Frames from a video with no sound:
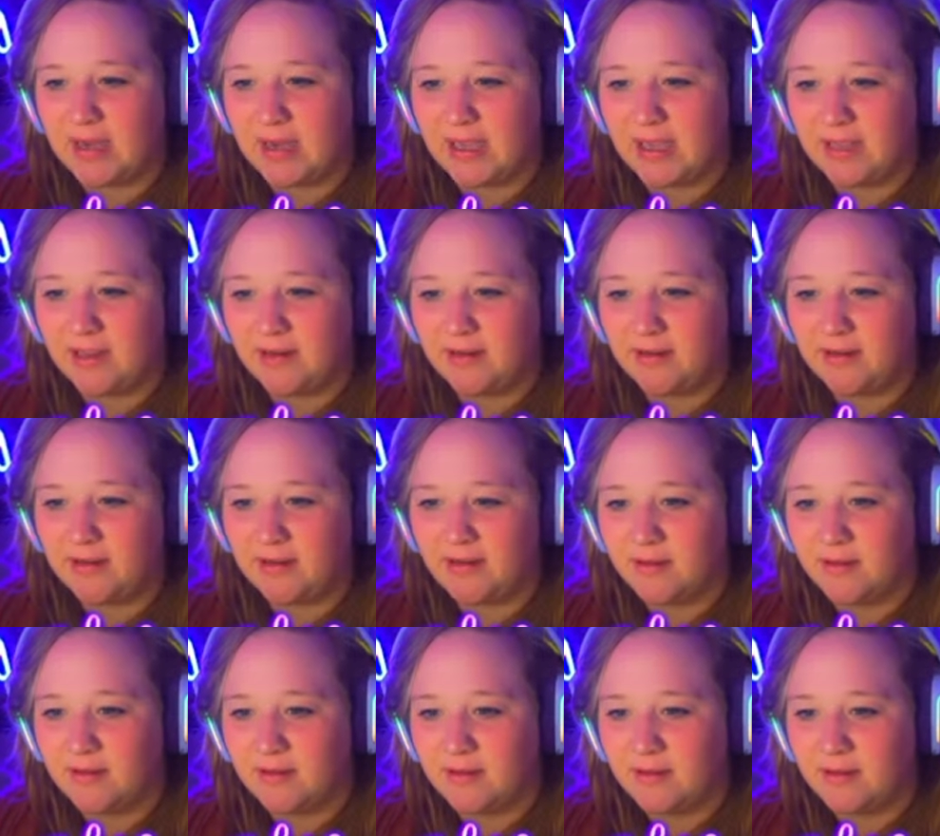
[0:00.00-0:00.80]
it.
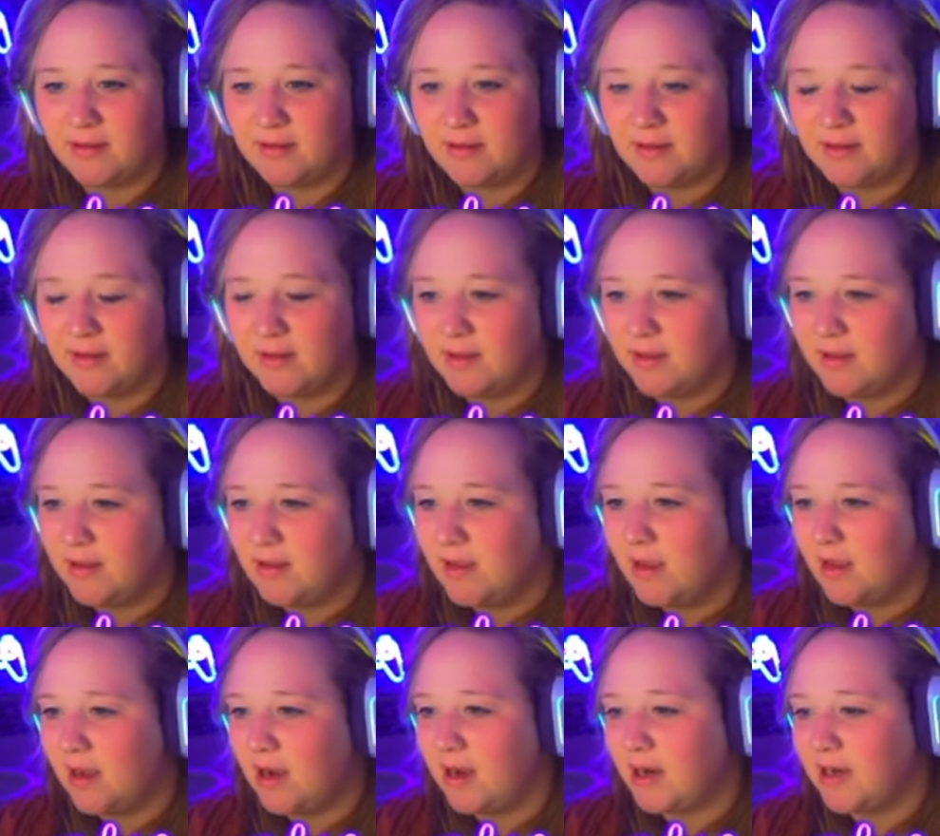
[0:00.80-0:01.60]

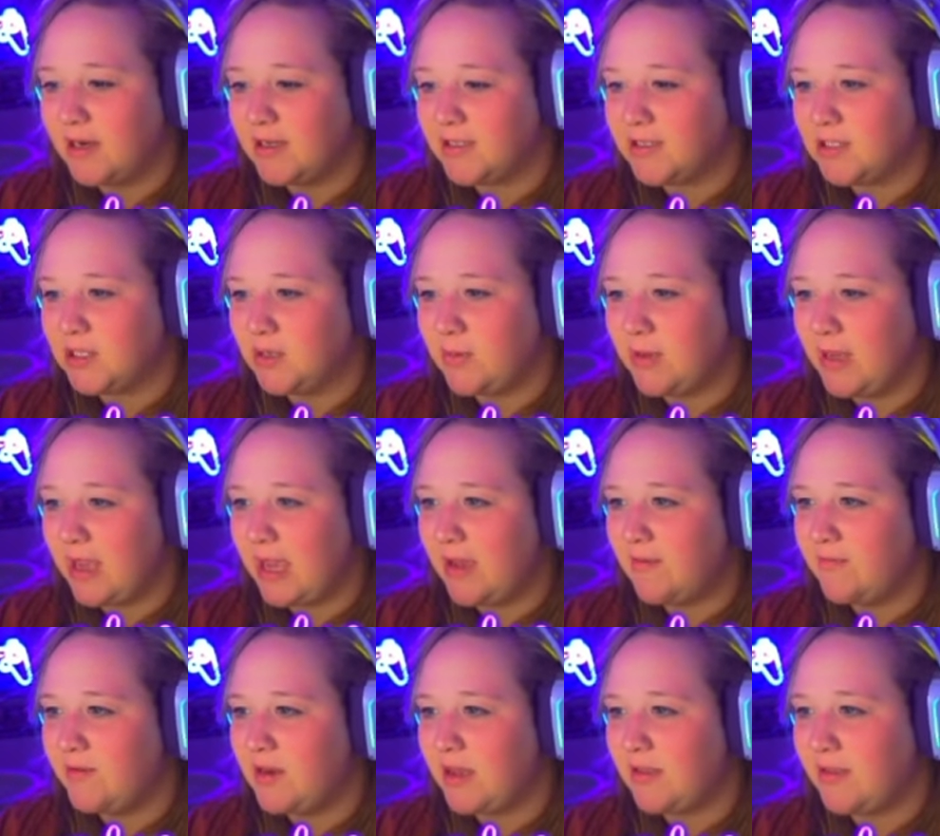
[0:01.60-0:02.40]
All right, so we
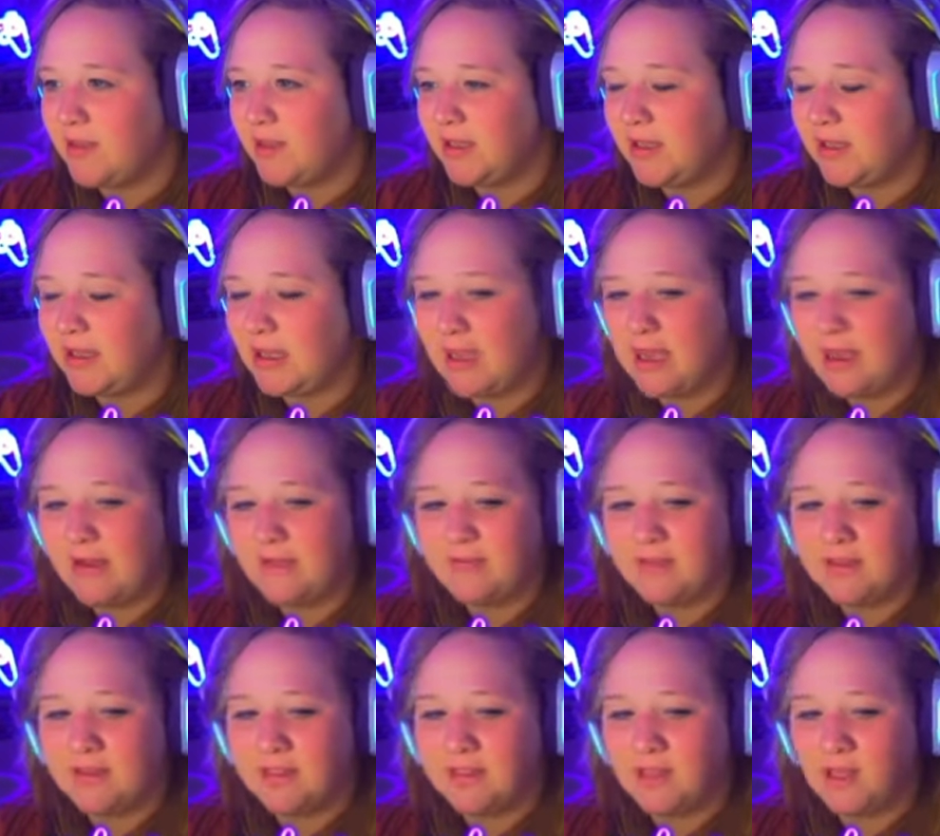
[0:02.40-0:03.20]
have nothing
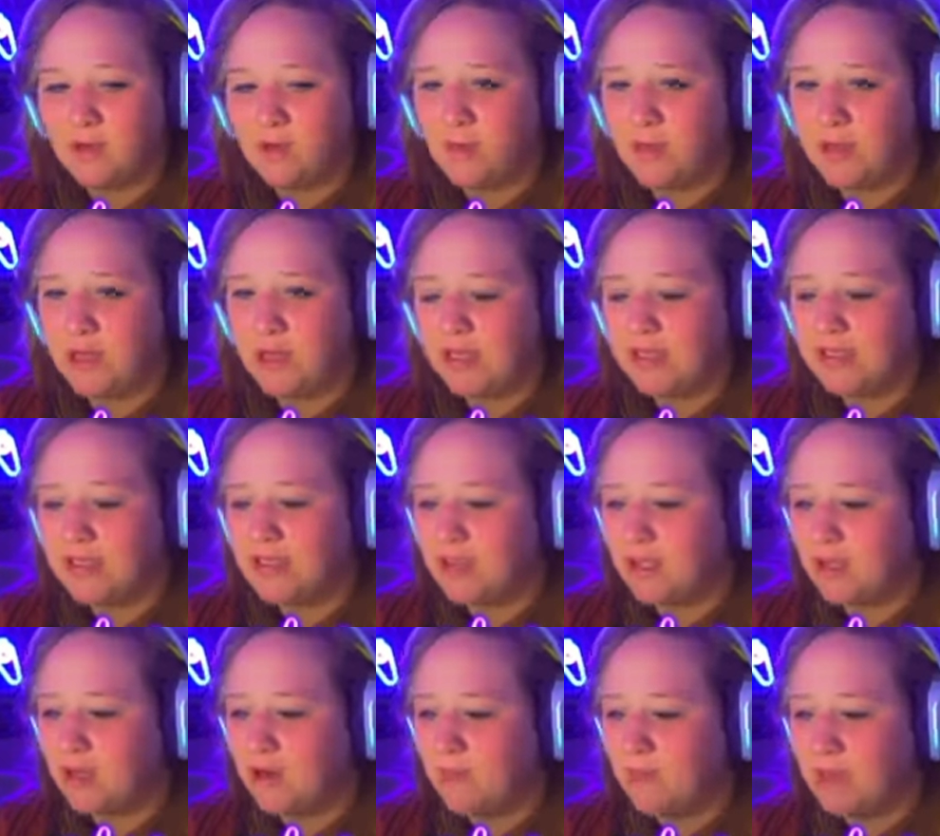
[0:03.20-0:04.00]
left, so we need to
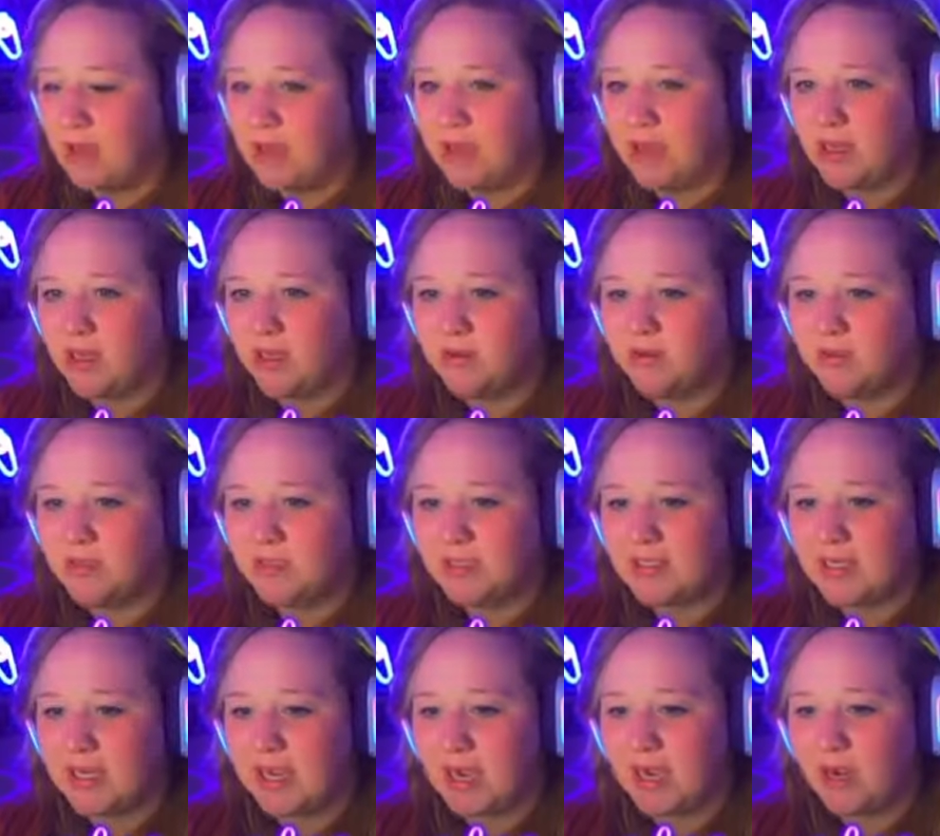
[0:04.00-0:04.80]
go make new
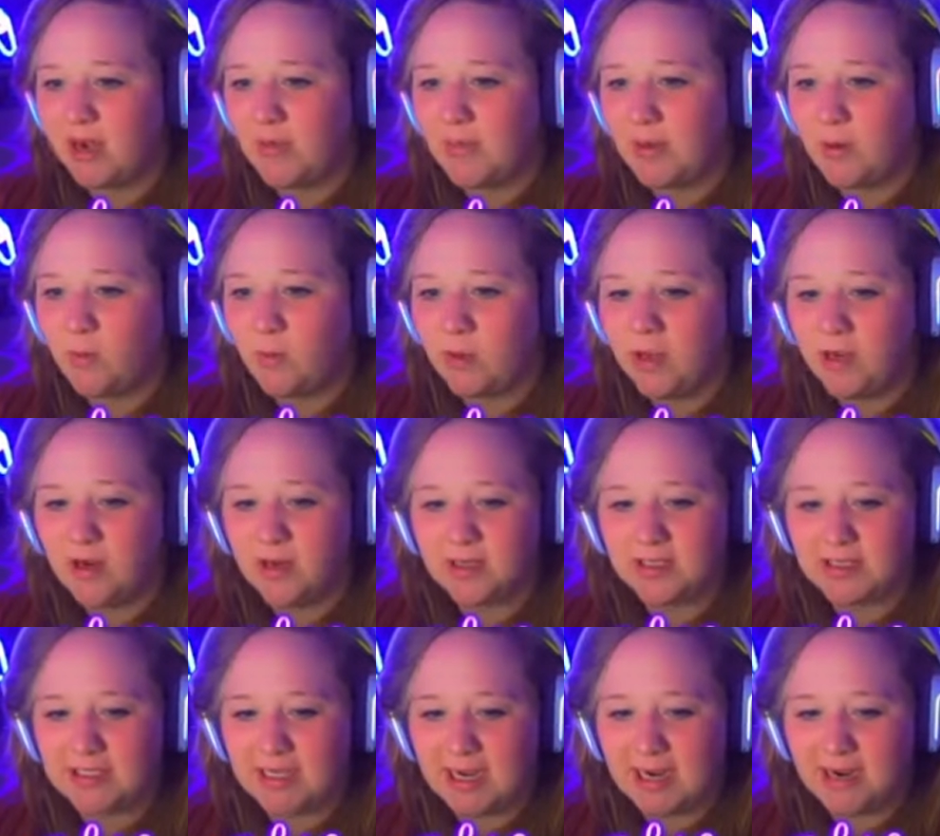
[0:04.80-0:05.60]
stock. But we are
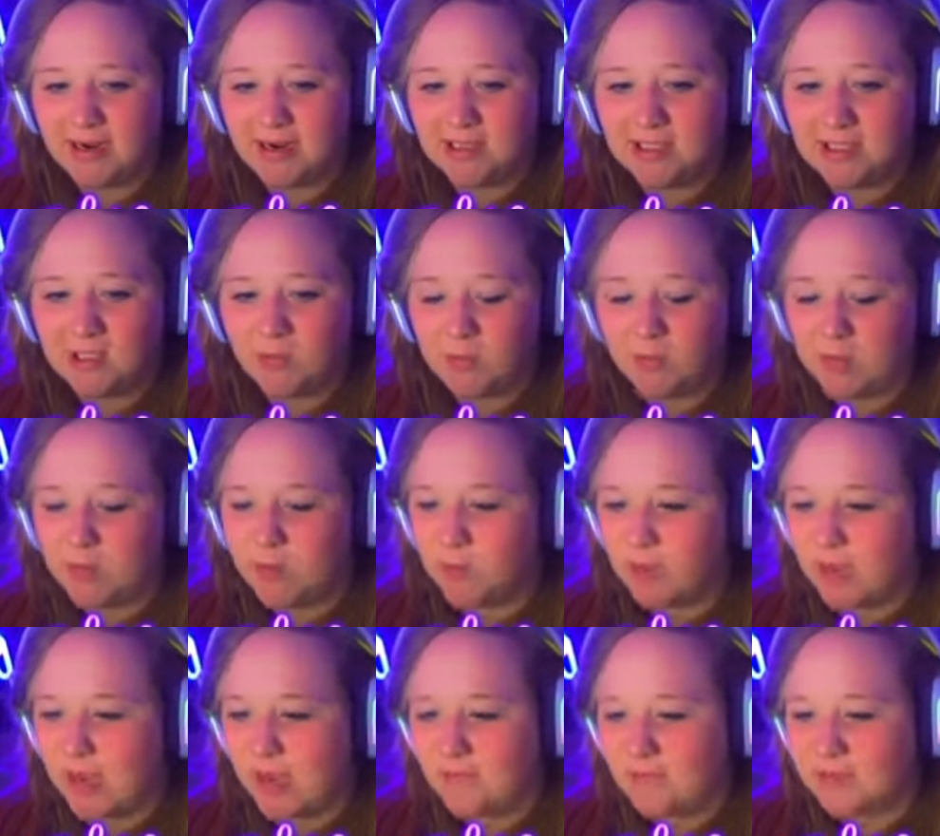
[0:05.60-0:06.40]
tired, so we will
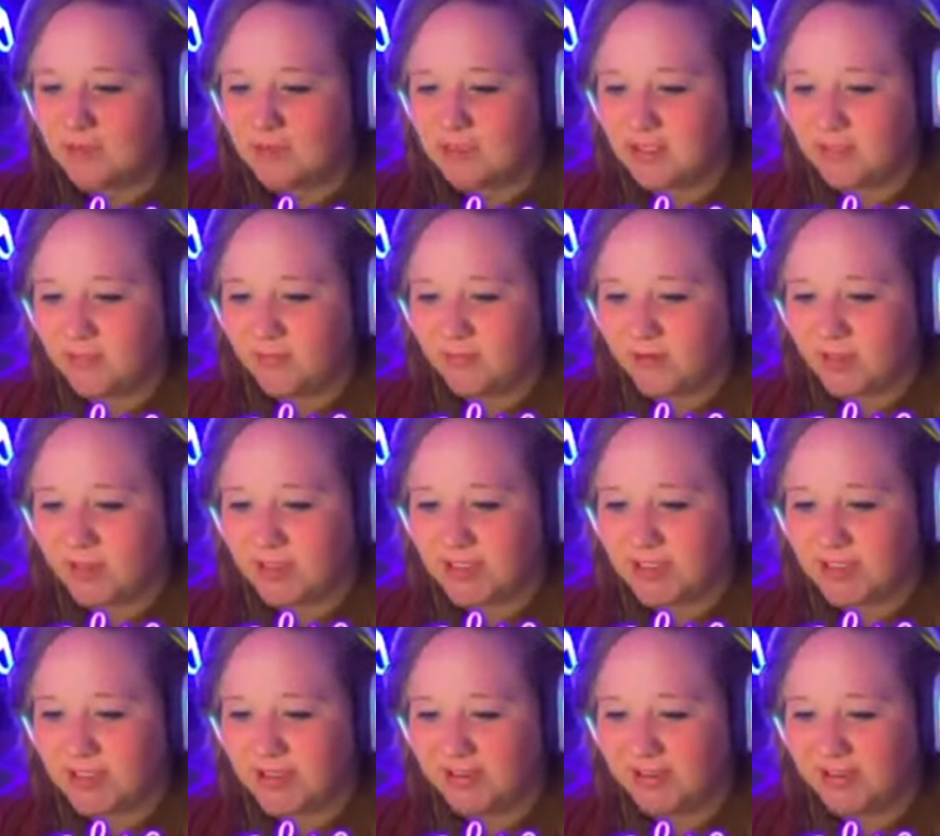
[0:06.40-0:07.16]
have to sleep first.